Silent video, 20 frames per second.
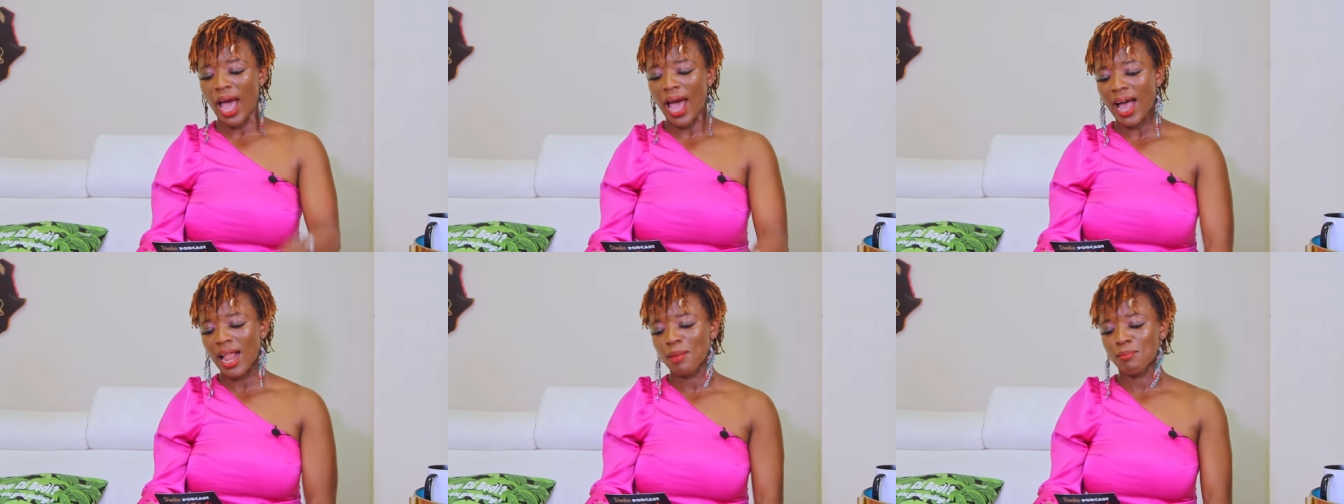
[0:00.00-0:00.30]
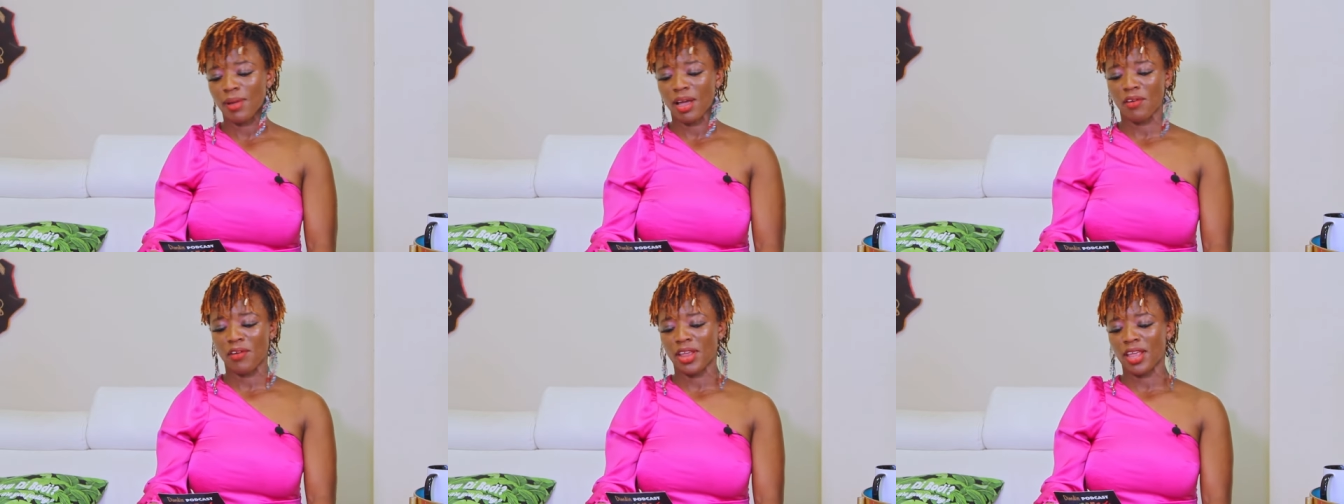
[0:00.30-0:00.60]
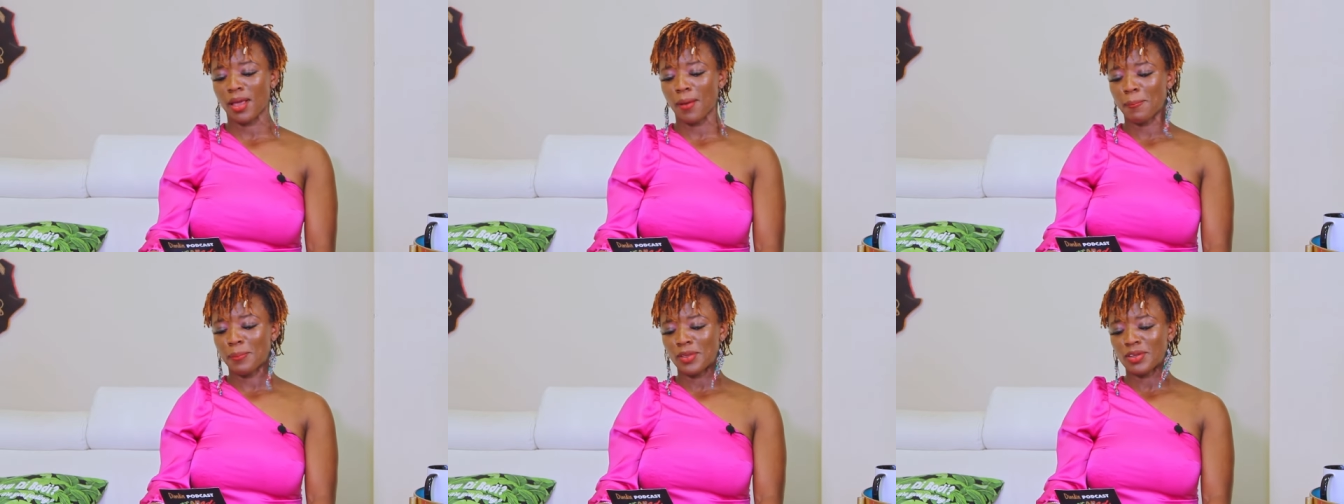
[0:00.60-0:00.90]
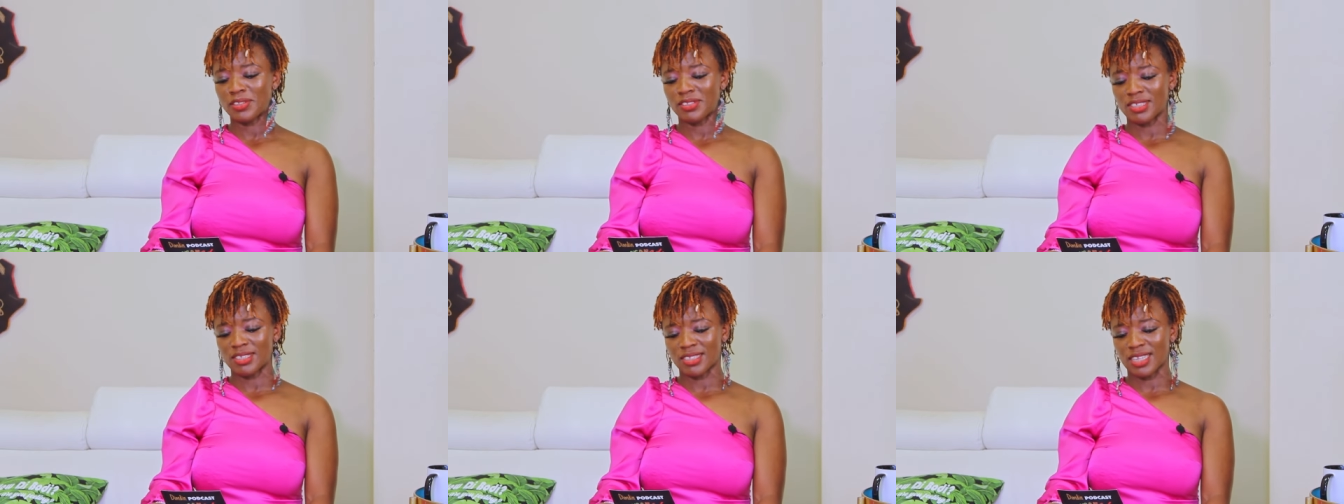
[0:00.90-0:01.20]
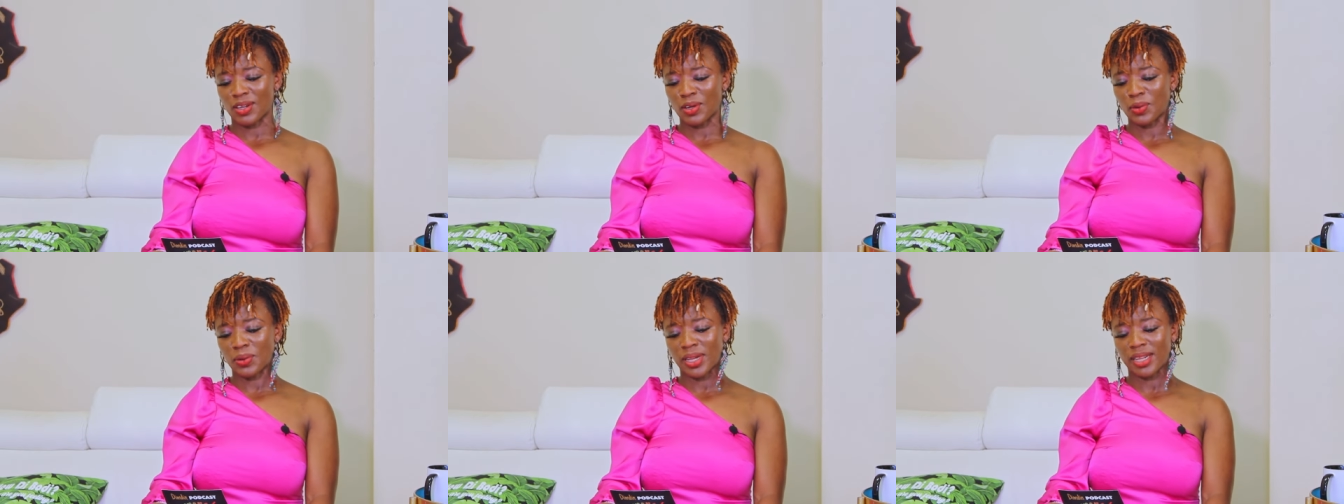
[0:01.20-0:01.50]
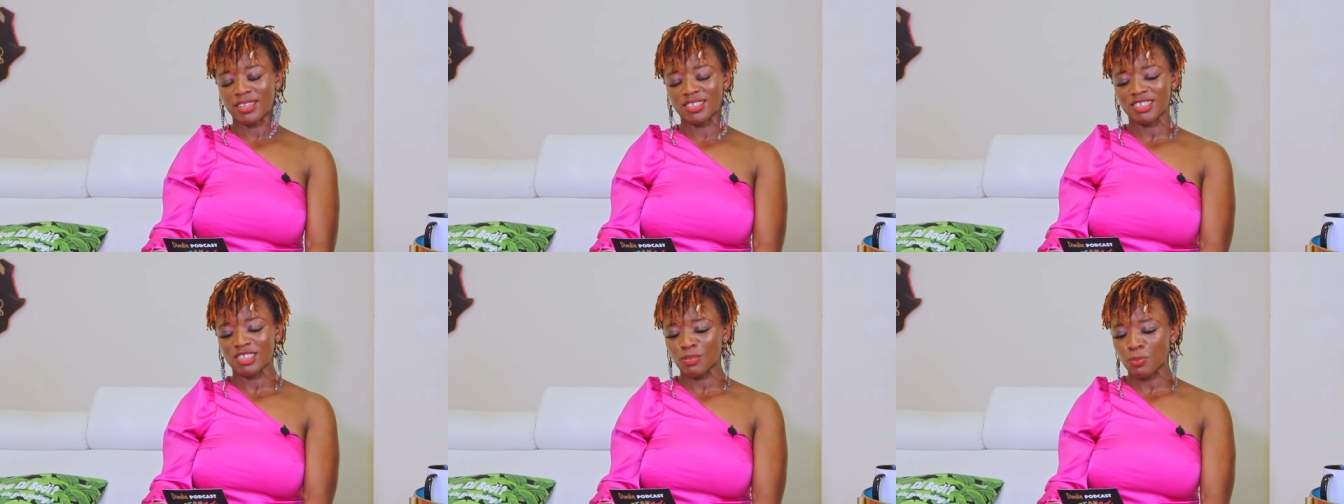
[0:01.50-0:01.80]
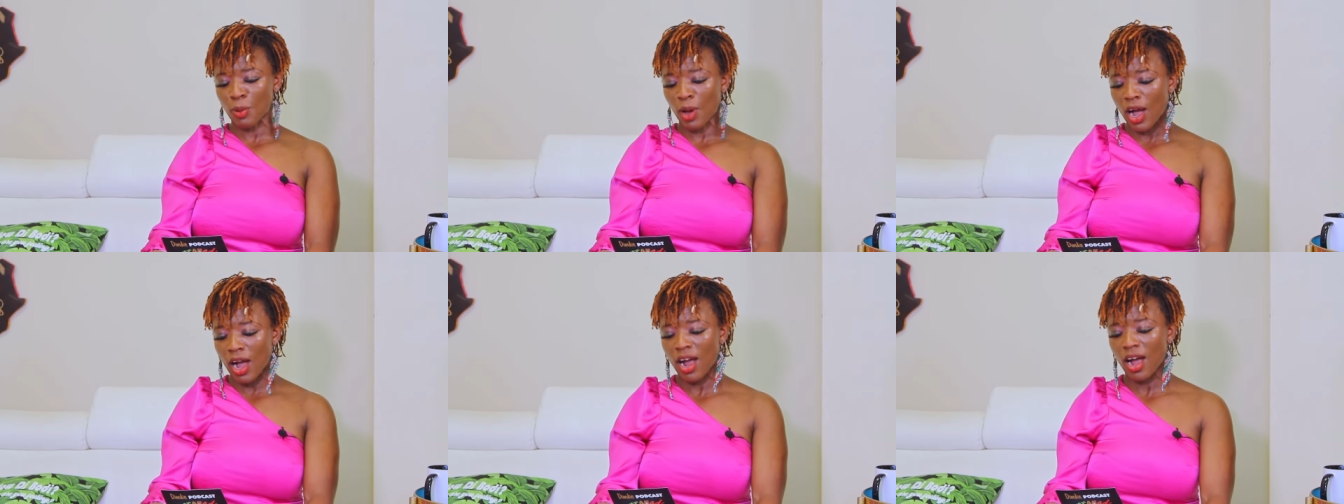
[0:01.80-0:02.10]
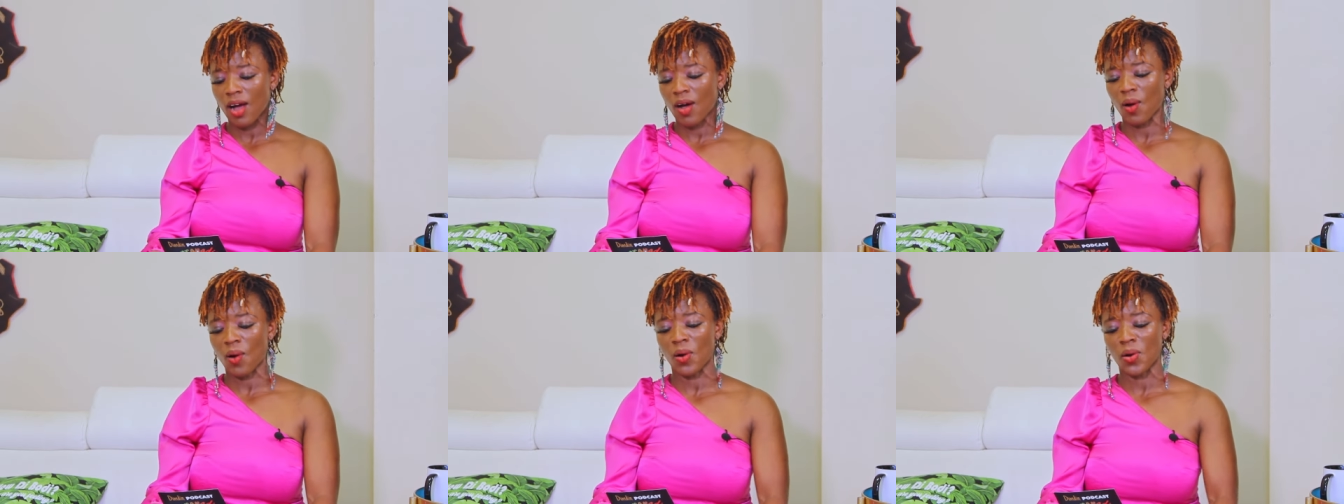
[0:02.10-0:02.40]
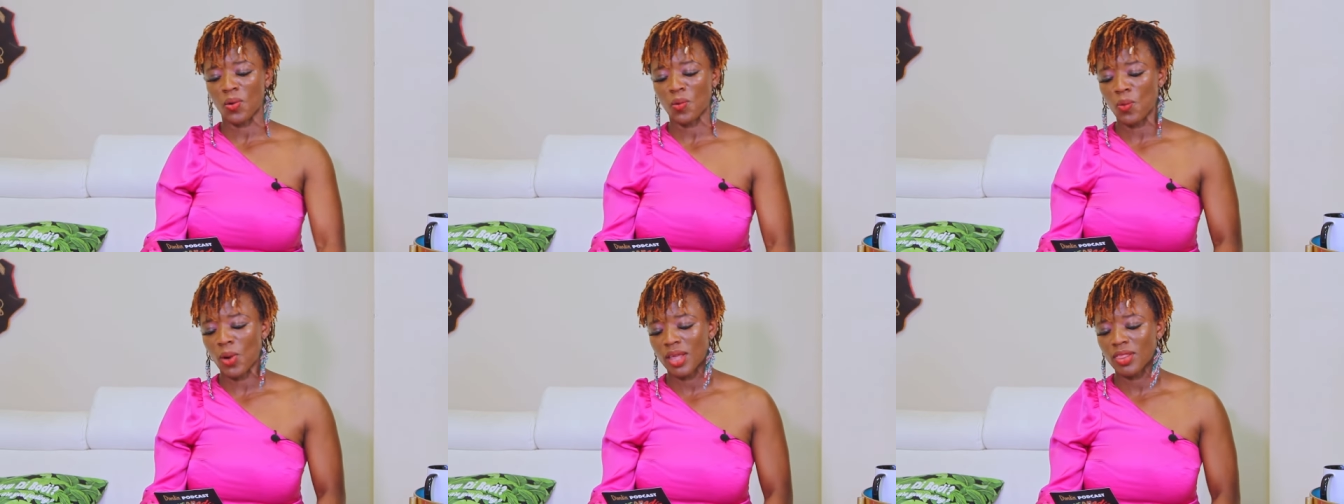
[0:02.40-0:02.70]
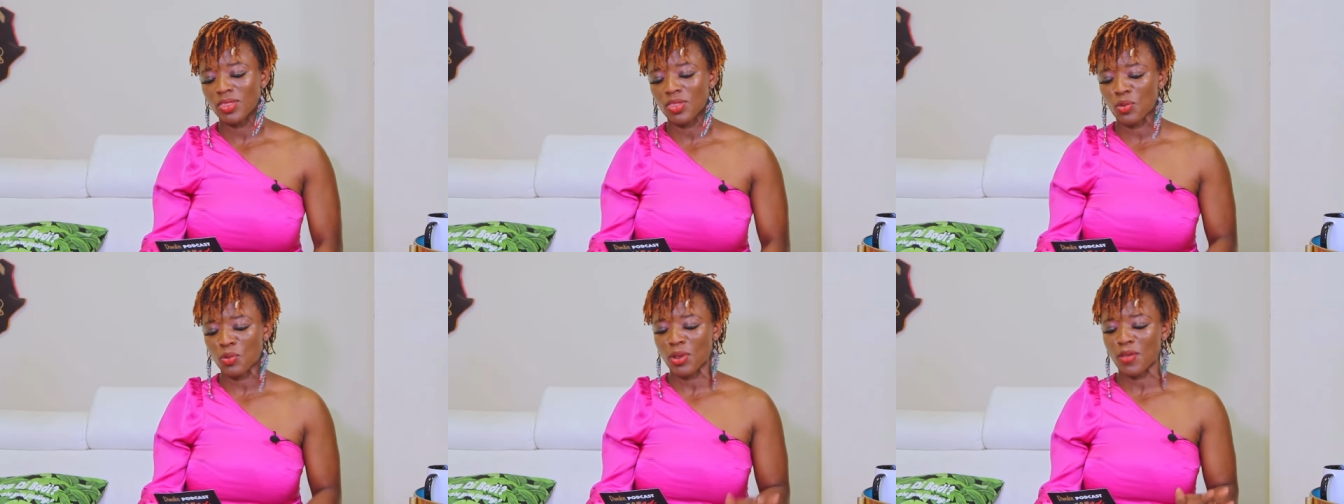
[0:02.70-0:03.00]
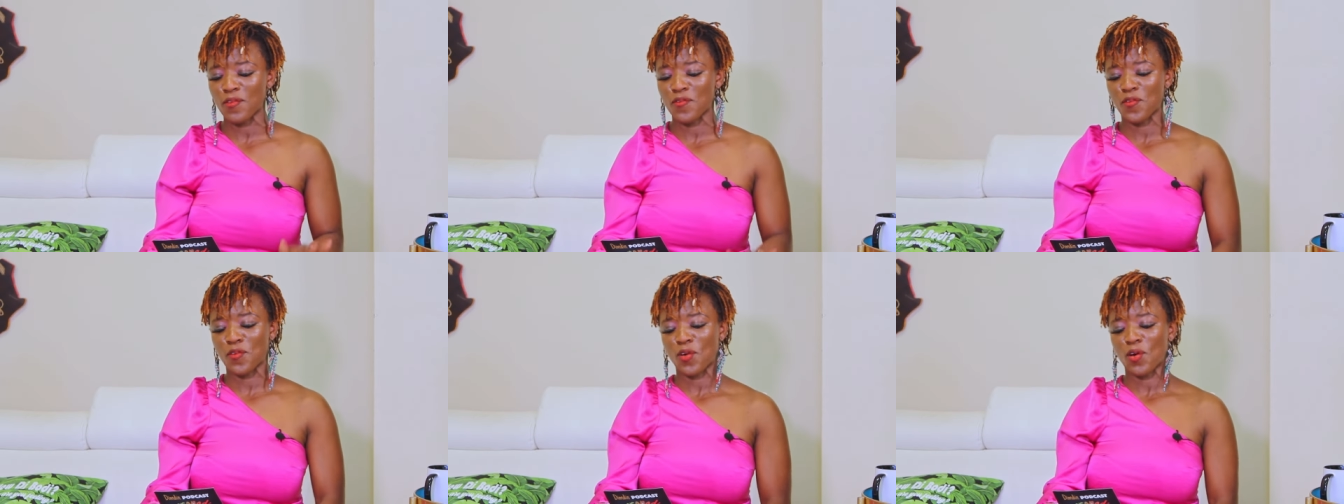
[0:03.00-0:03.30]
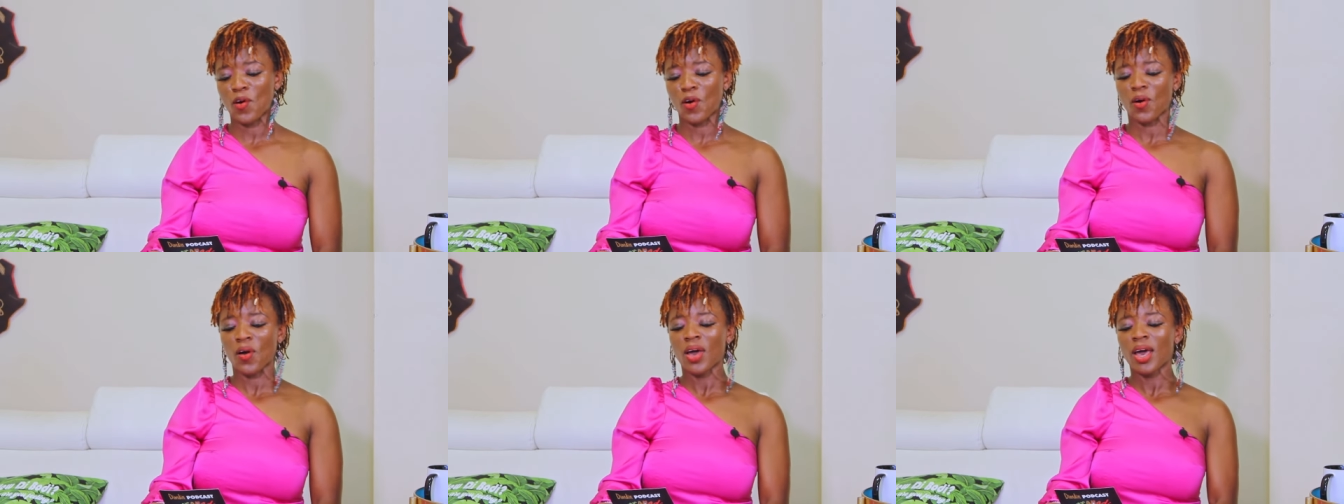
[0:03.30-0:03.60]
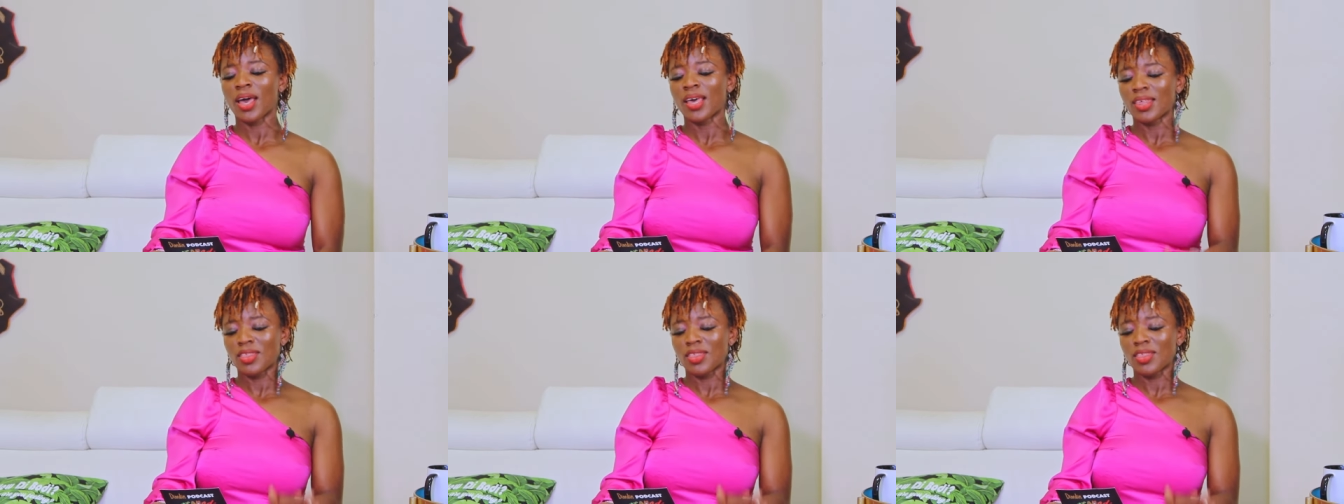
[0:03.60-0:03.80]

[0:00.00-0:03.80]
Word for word: Al Maria Beauty Saloon and Spa on one three four